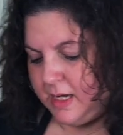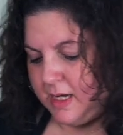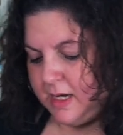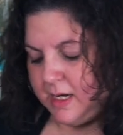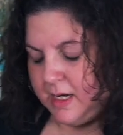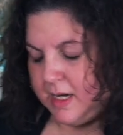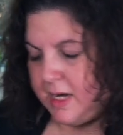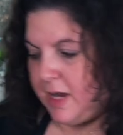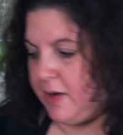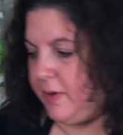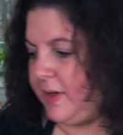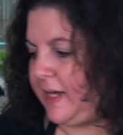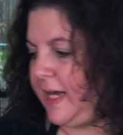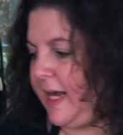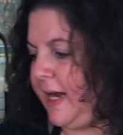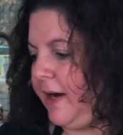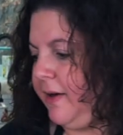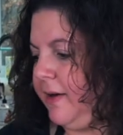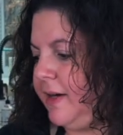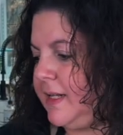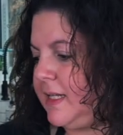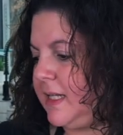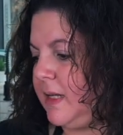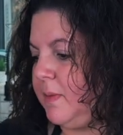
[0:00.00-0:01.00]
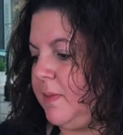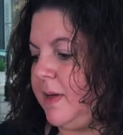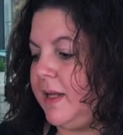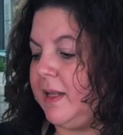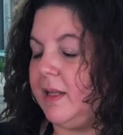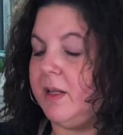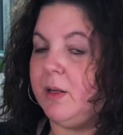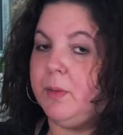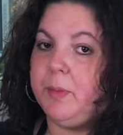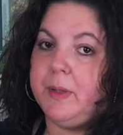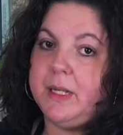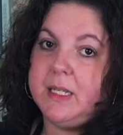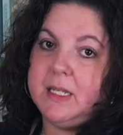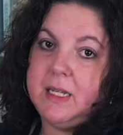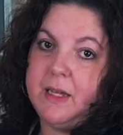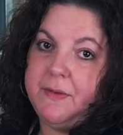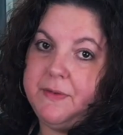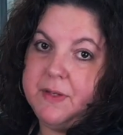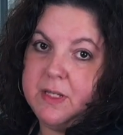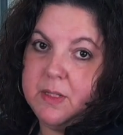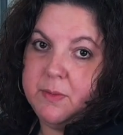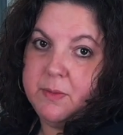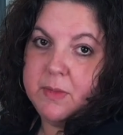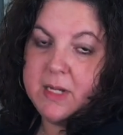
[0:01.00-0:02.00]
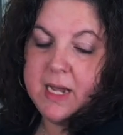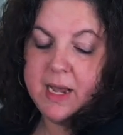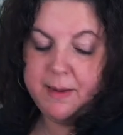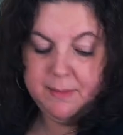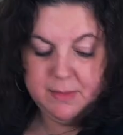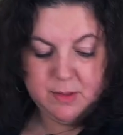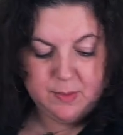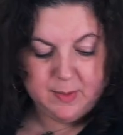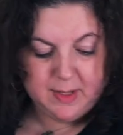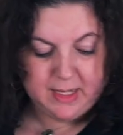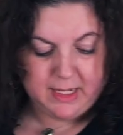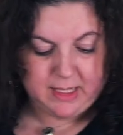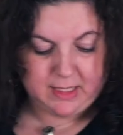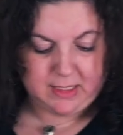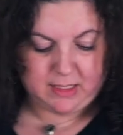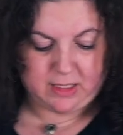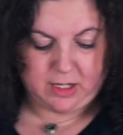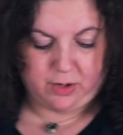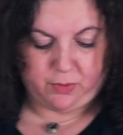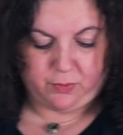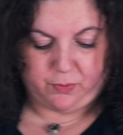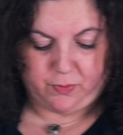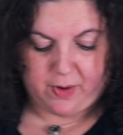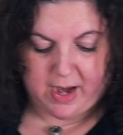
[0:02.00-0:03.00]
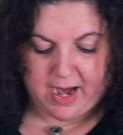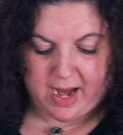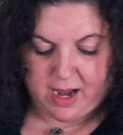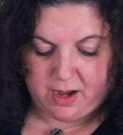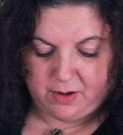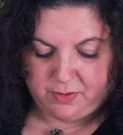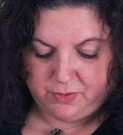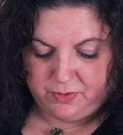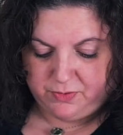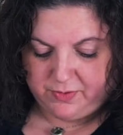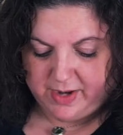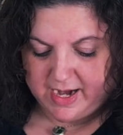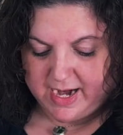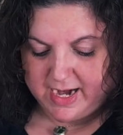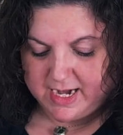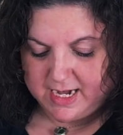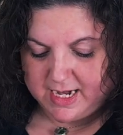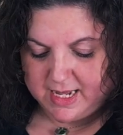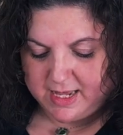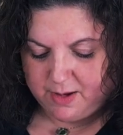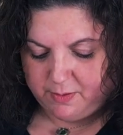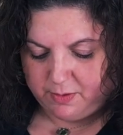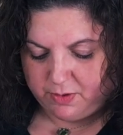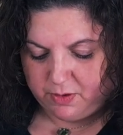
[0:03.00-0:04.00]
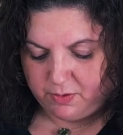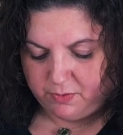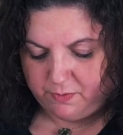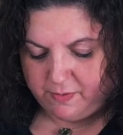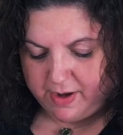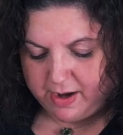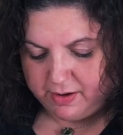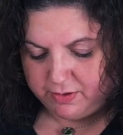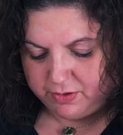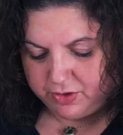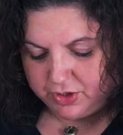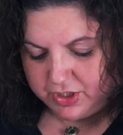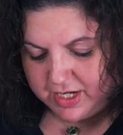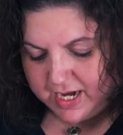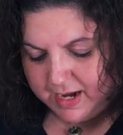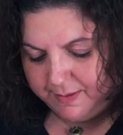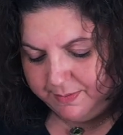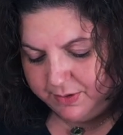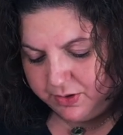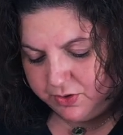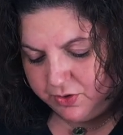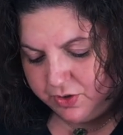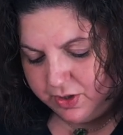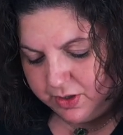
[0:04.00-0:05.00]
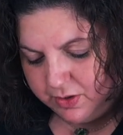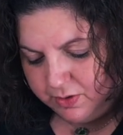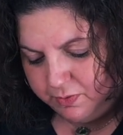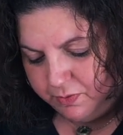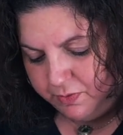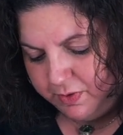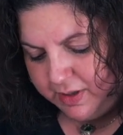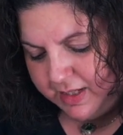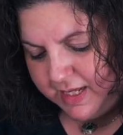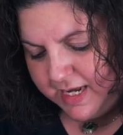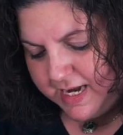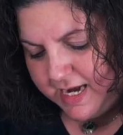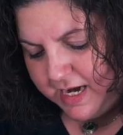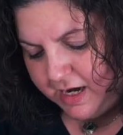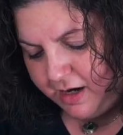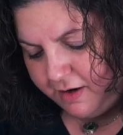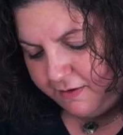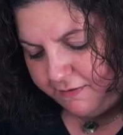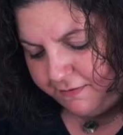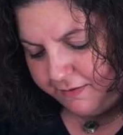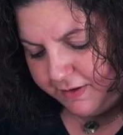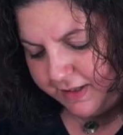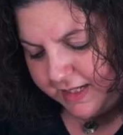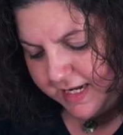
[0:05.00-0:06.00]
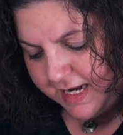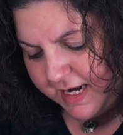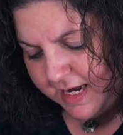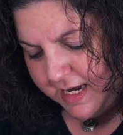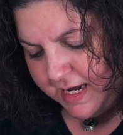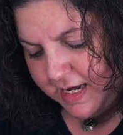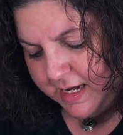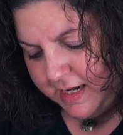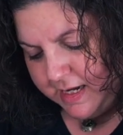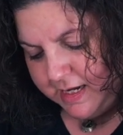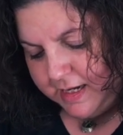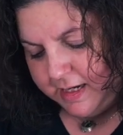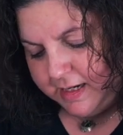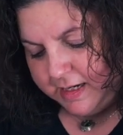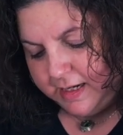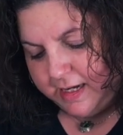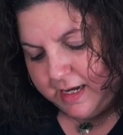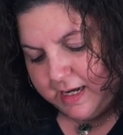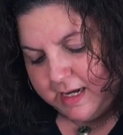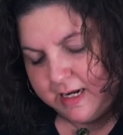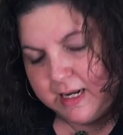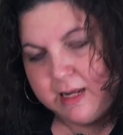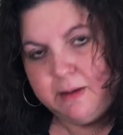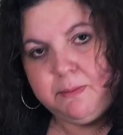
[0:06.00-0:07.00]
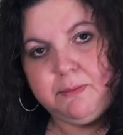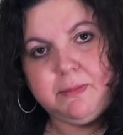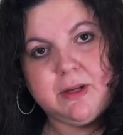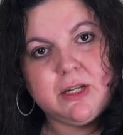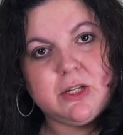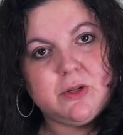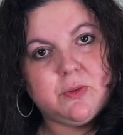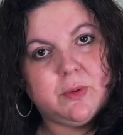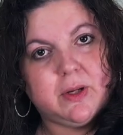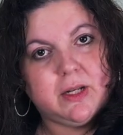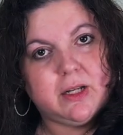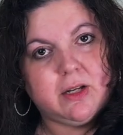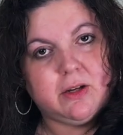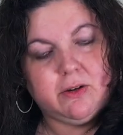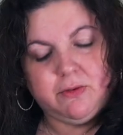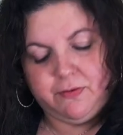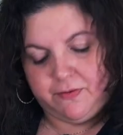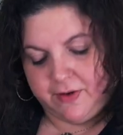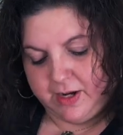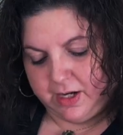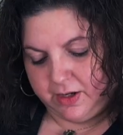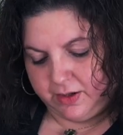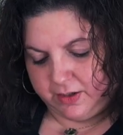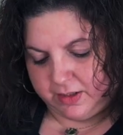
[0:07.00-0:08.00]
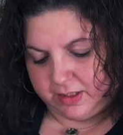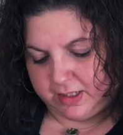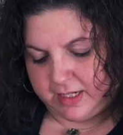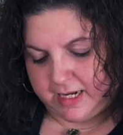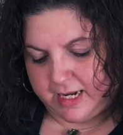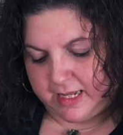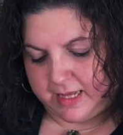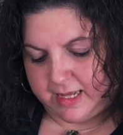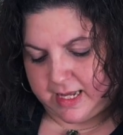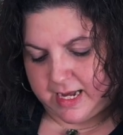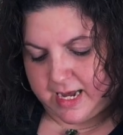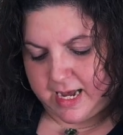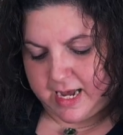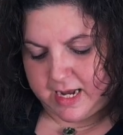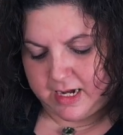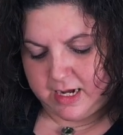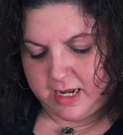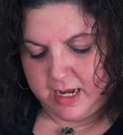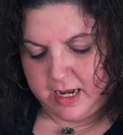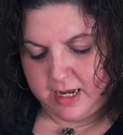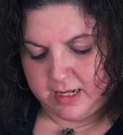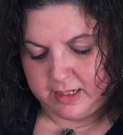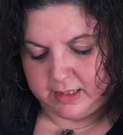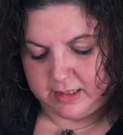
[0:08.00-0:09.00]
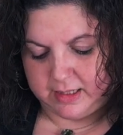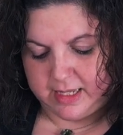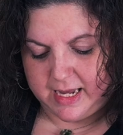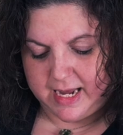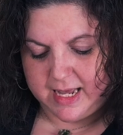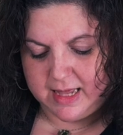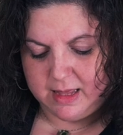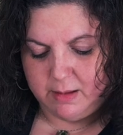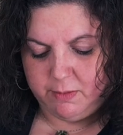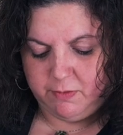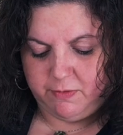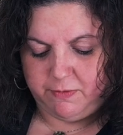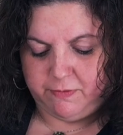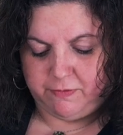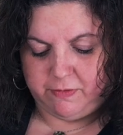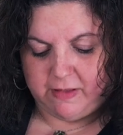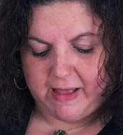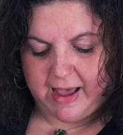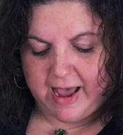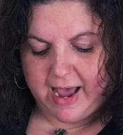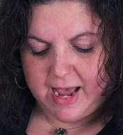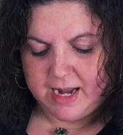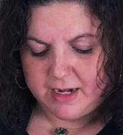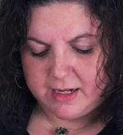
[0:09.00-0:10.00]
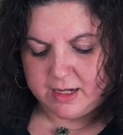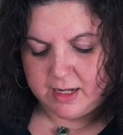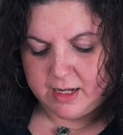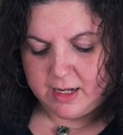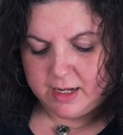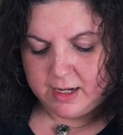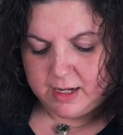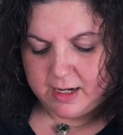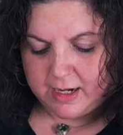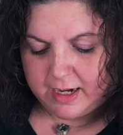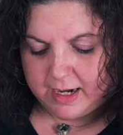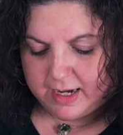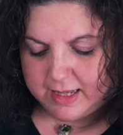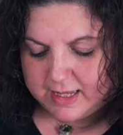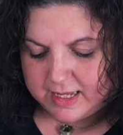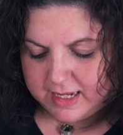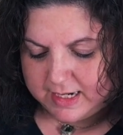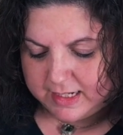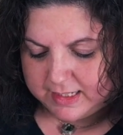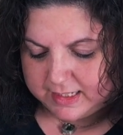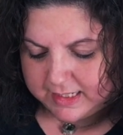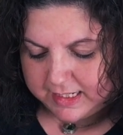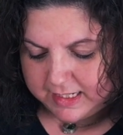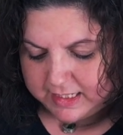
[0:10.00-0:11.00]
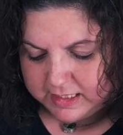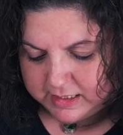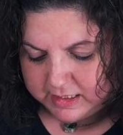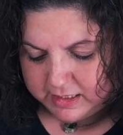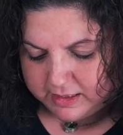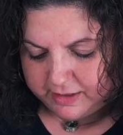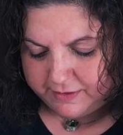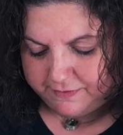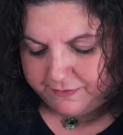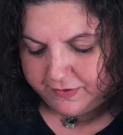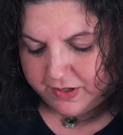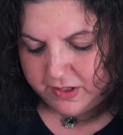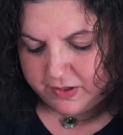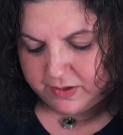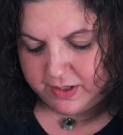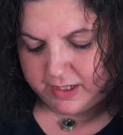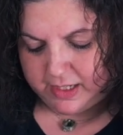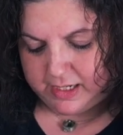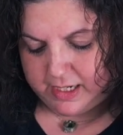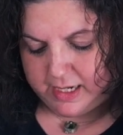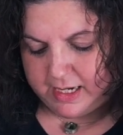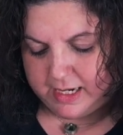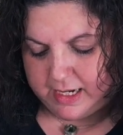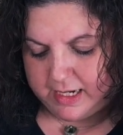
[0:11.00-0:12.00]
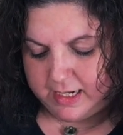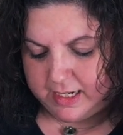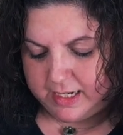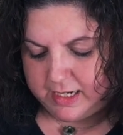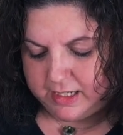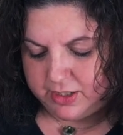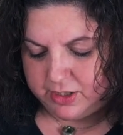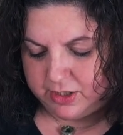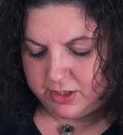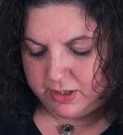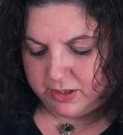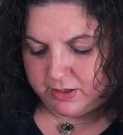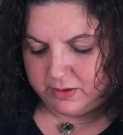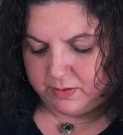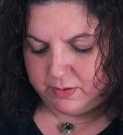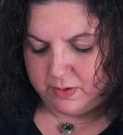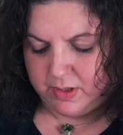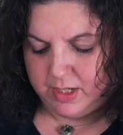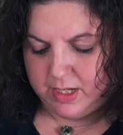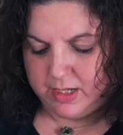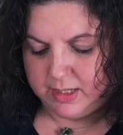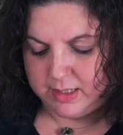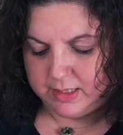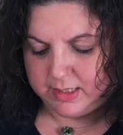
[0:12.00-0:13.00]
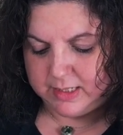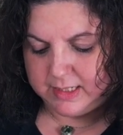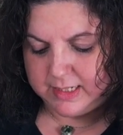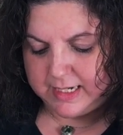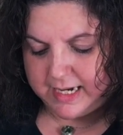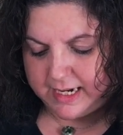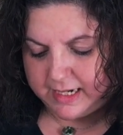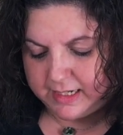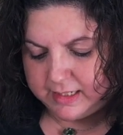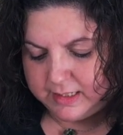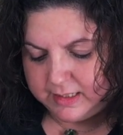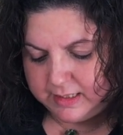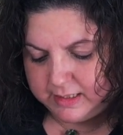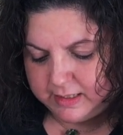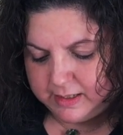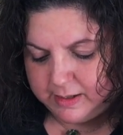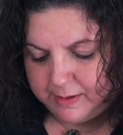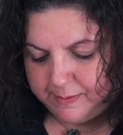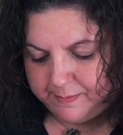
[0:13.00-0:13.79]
Now carrots can be a little bit tough sometimes because they're round, right? Anything with a round shape. So just really carefully cut in between your fingers like that. Lay them flat, and then it's easier for you to cut into sticks.